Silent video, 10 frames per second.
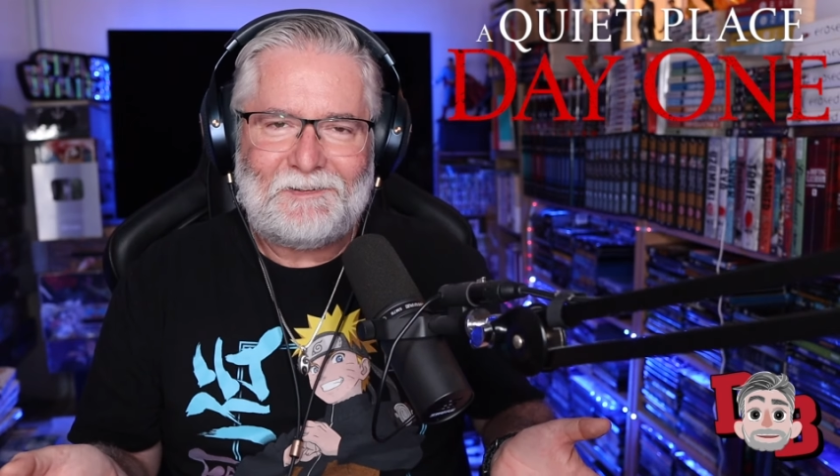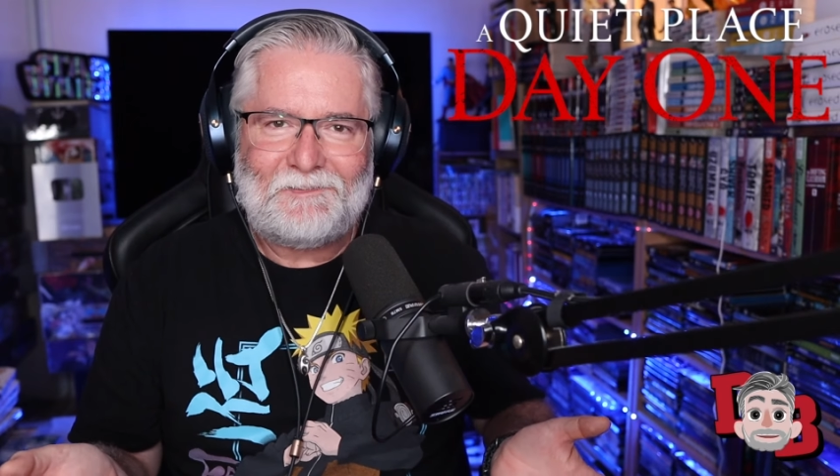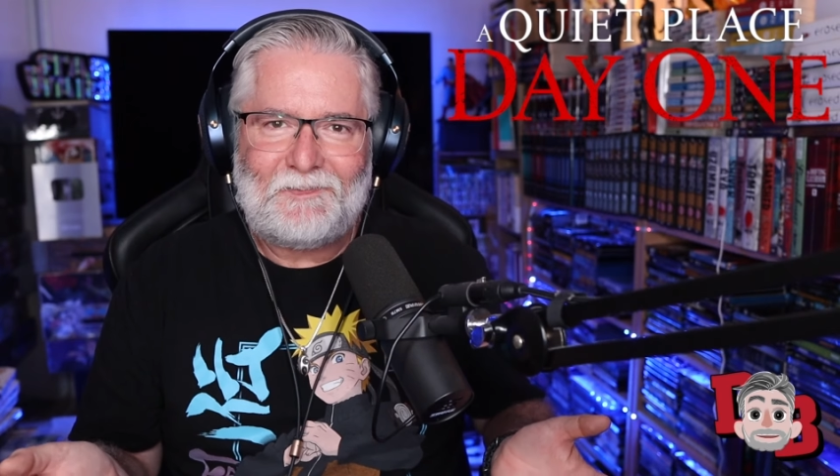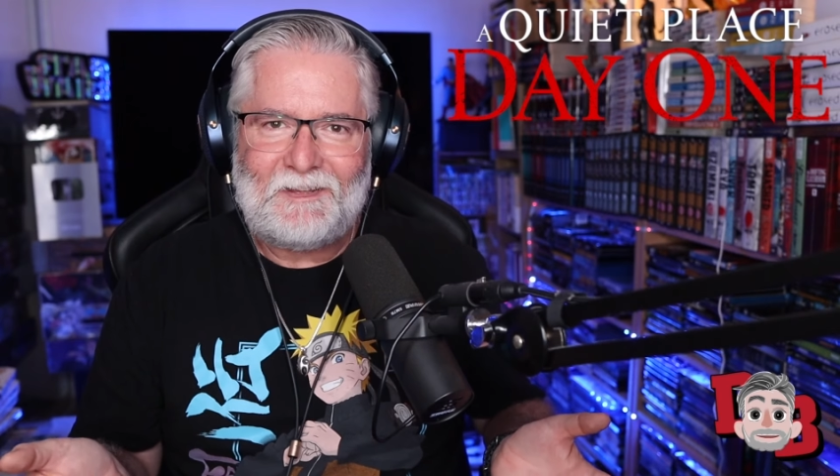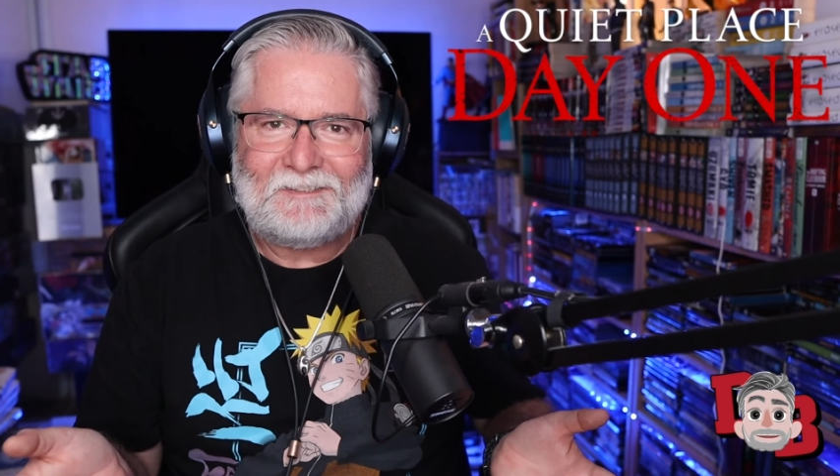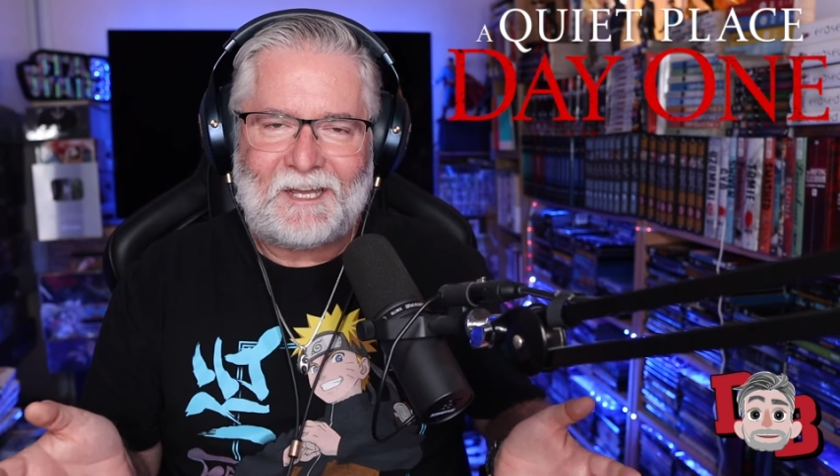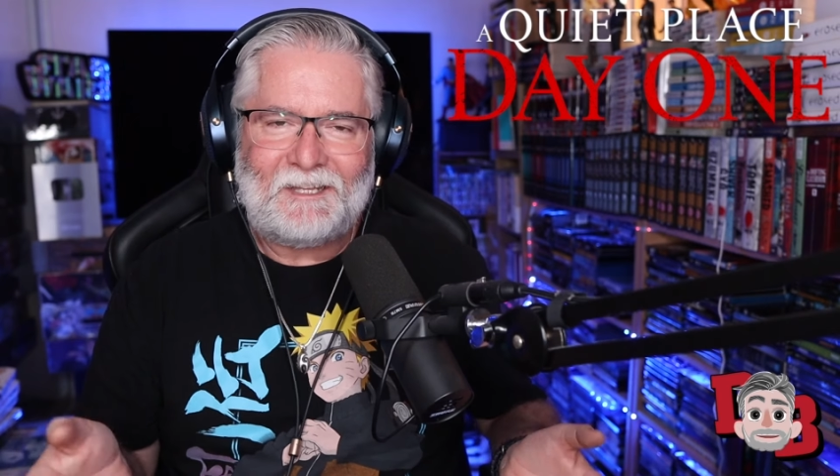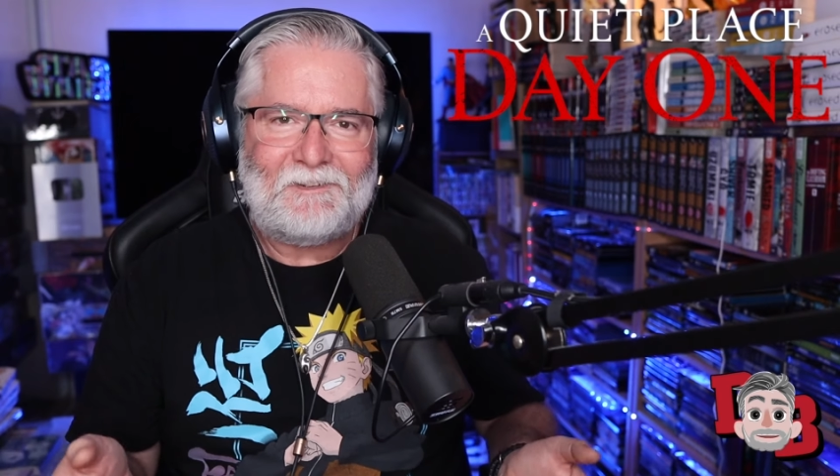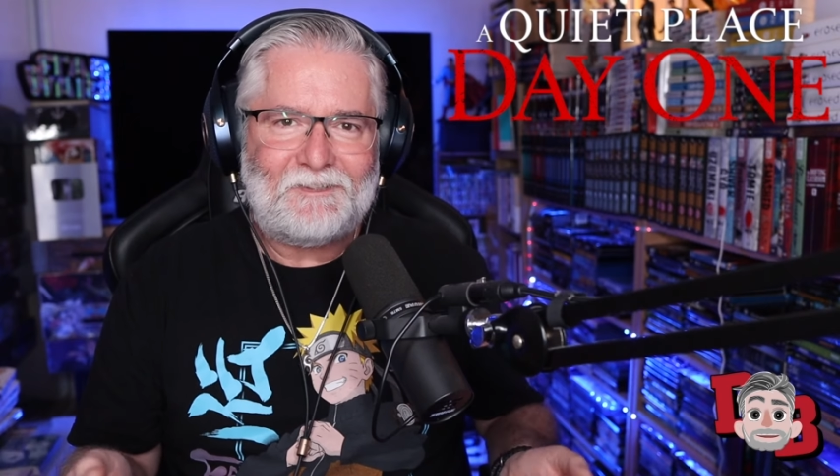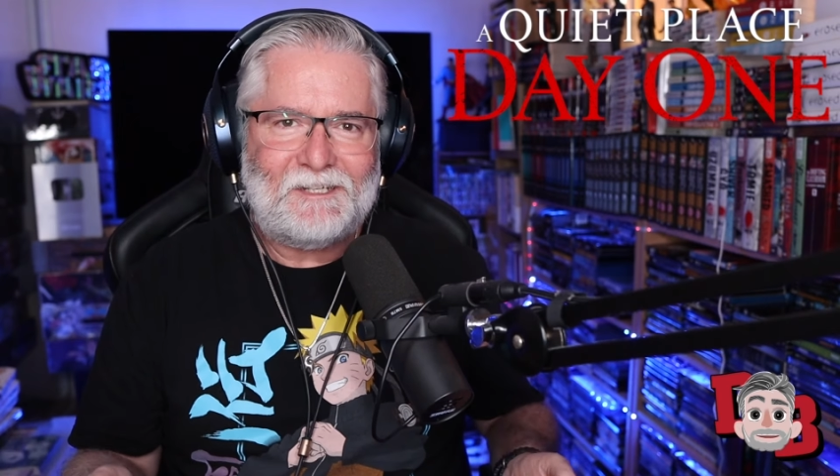of these
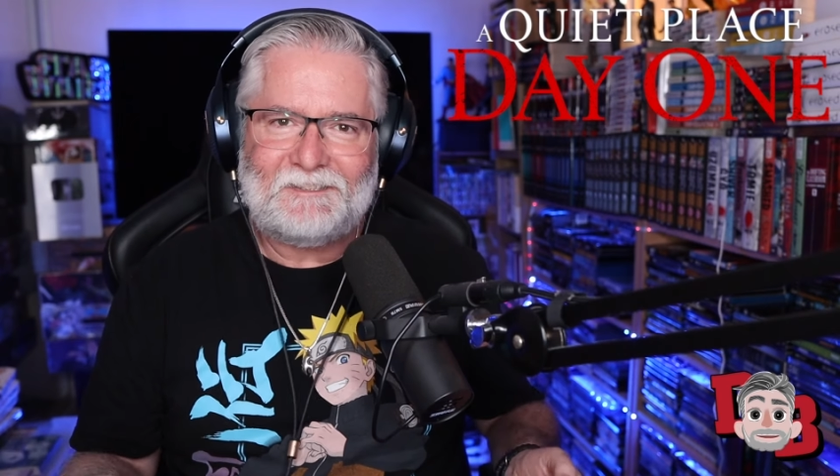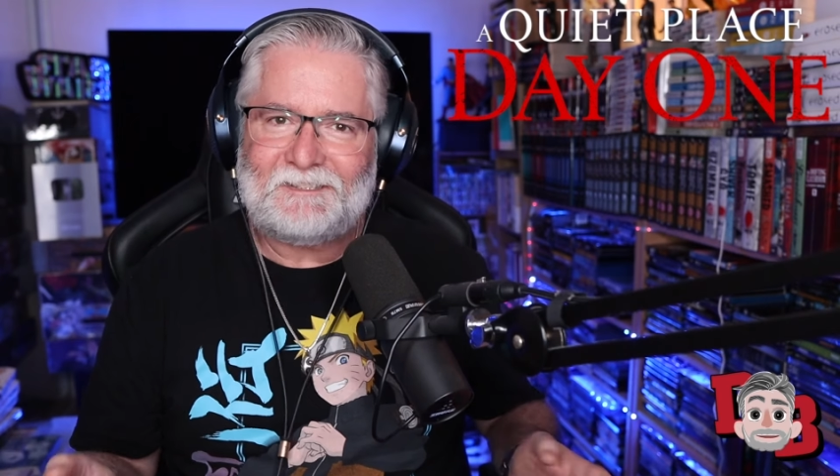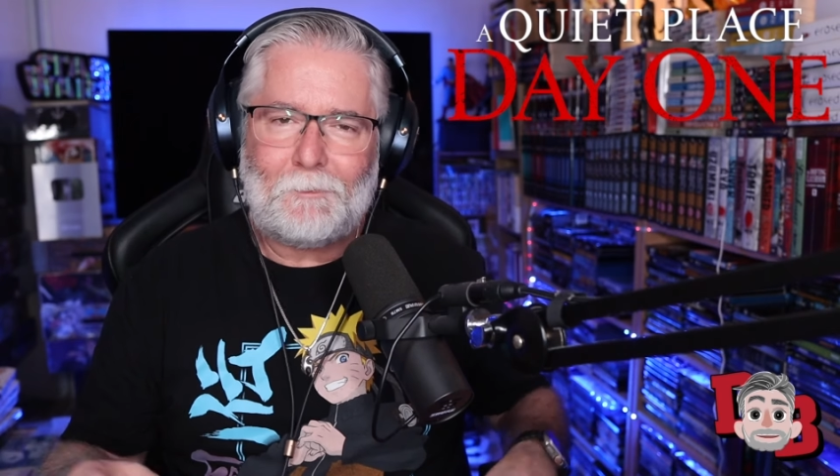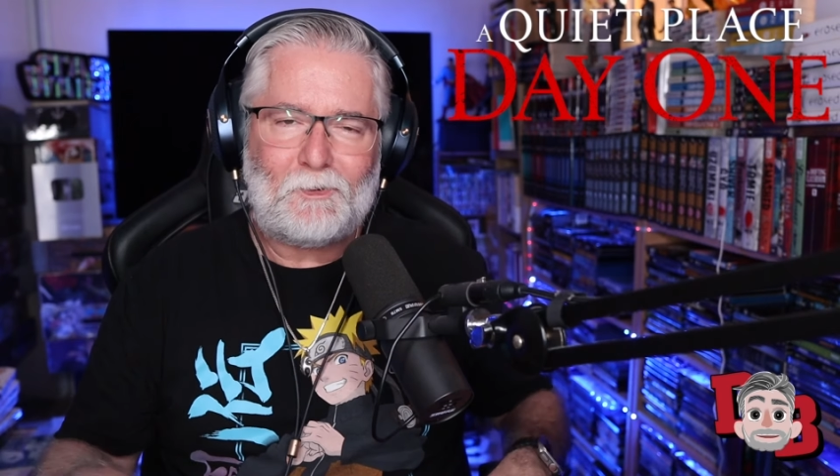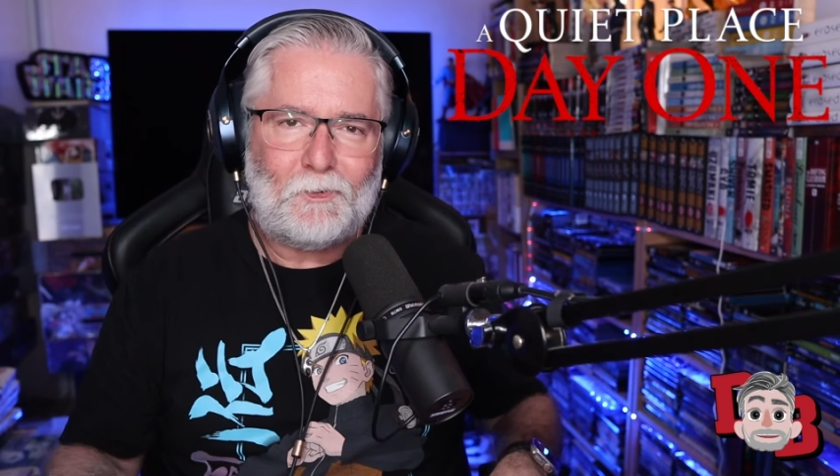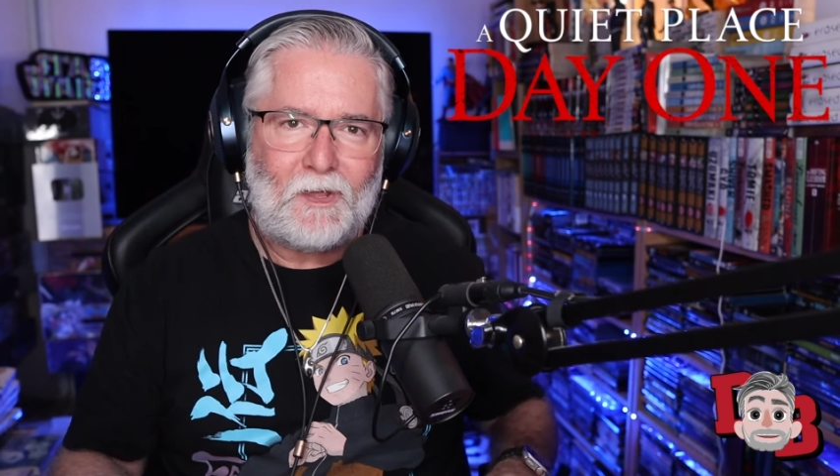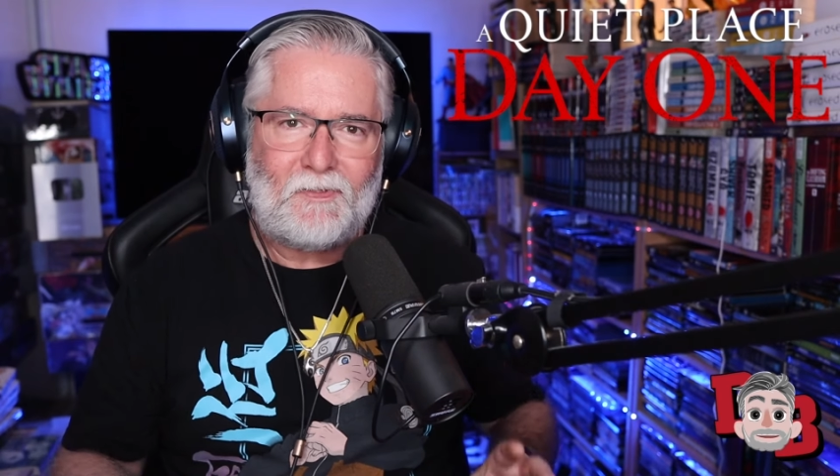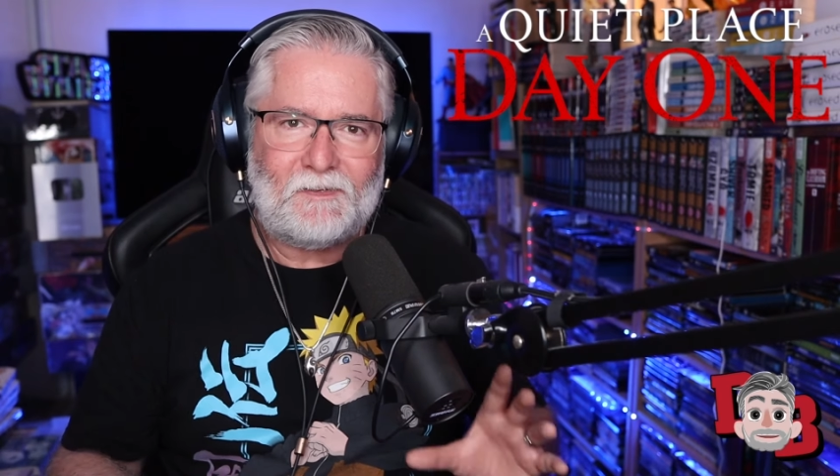alien creatures coming to Earth